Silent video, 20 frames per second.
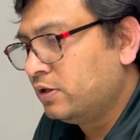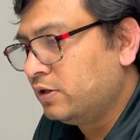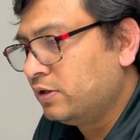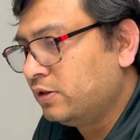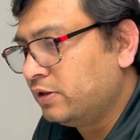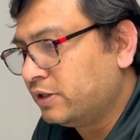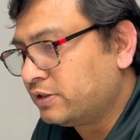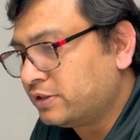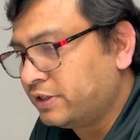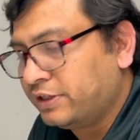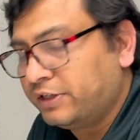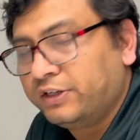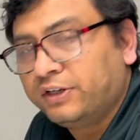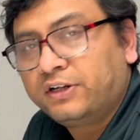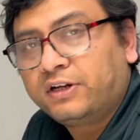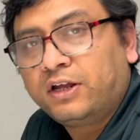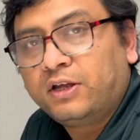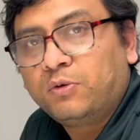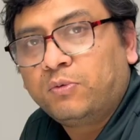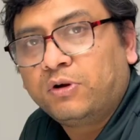Let's say
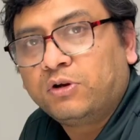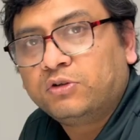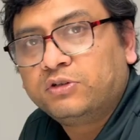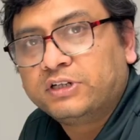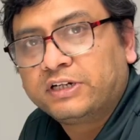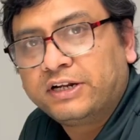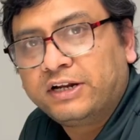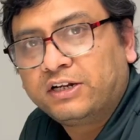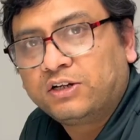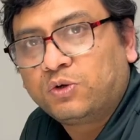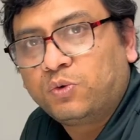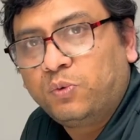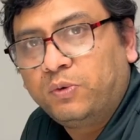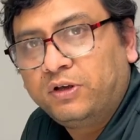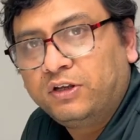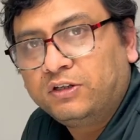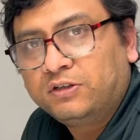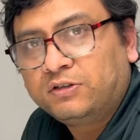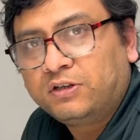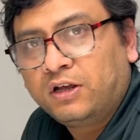here I want to generate
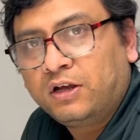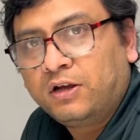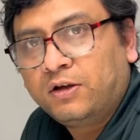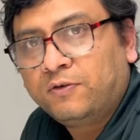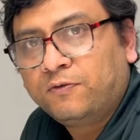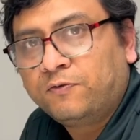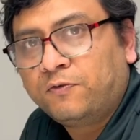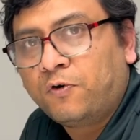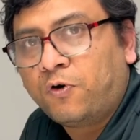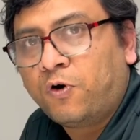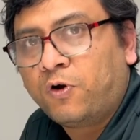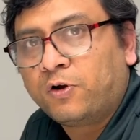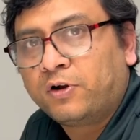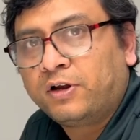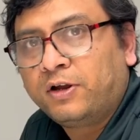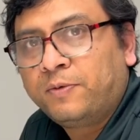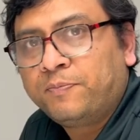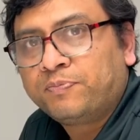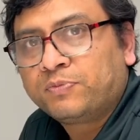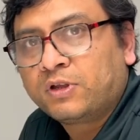quiz for
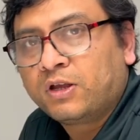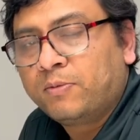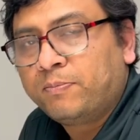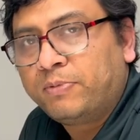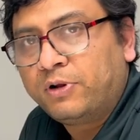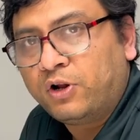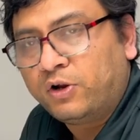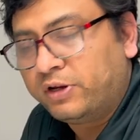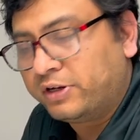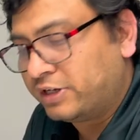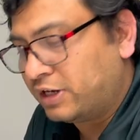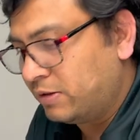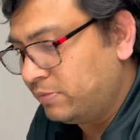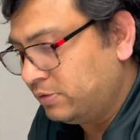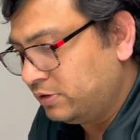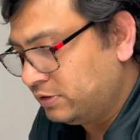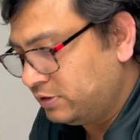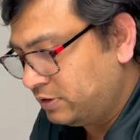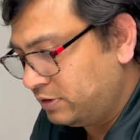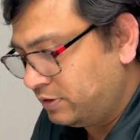periodic
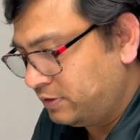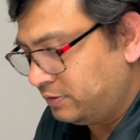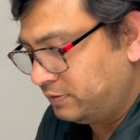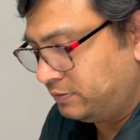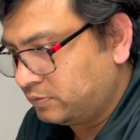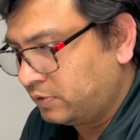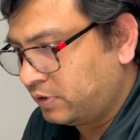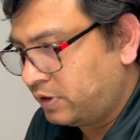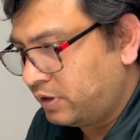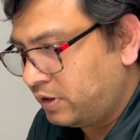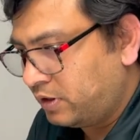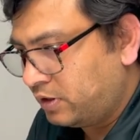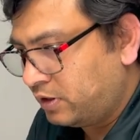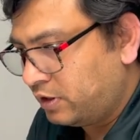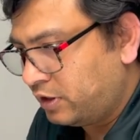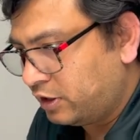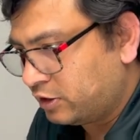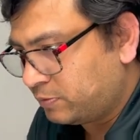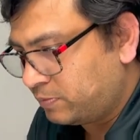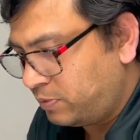tables.
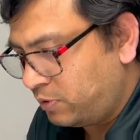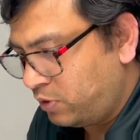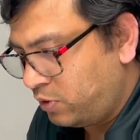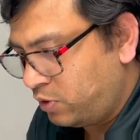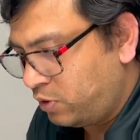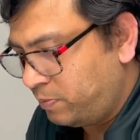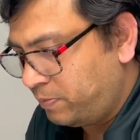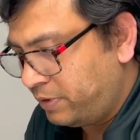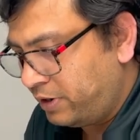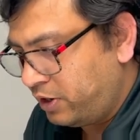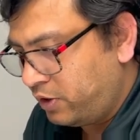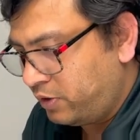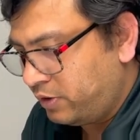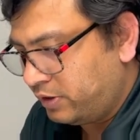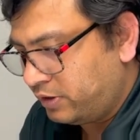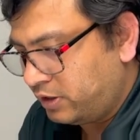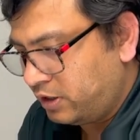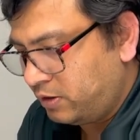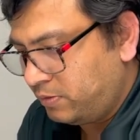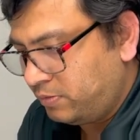Explore
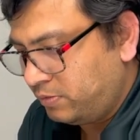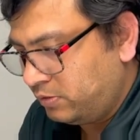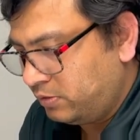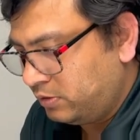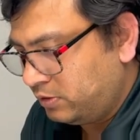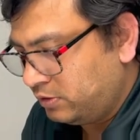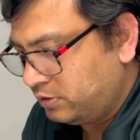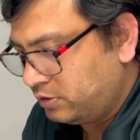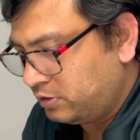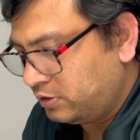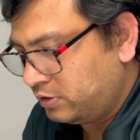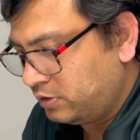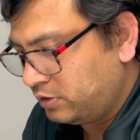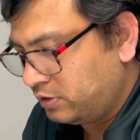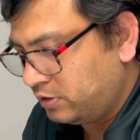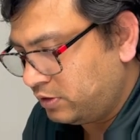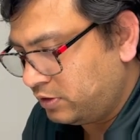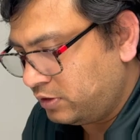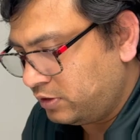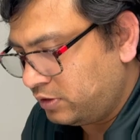periodic tables
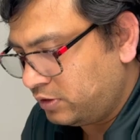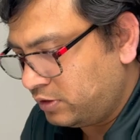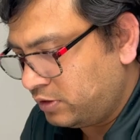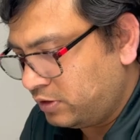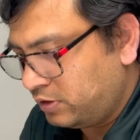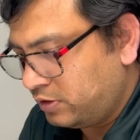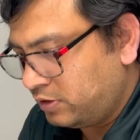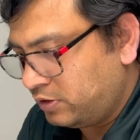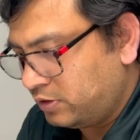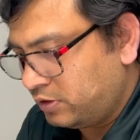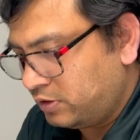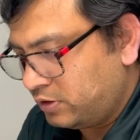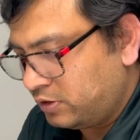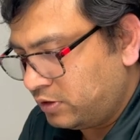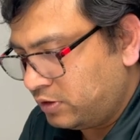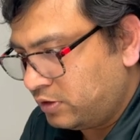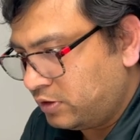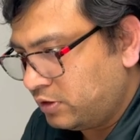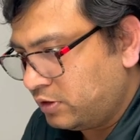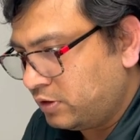
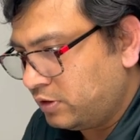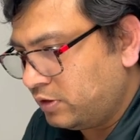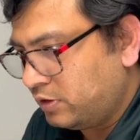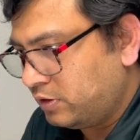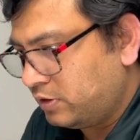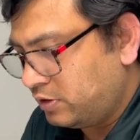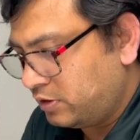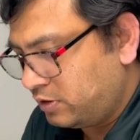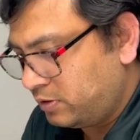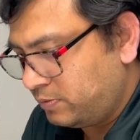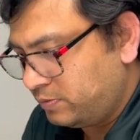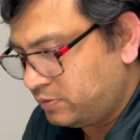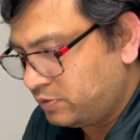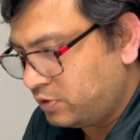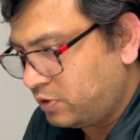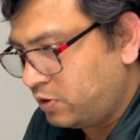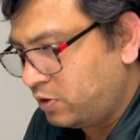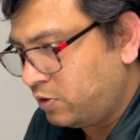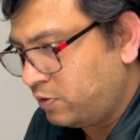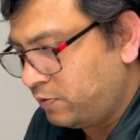in terms
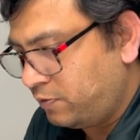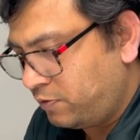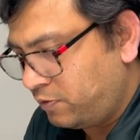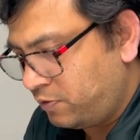of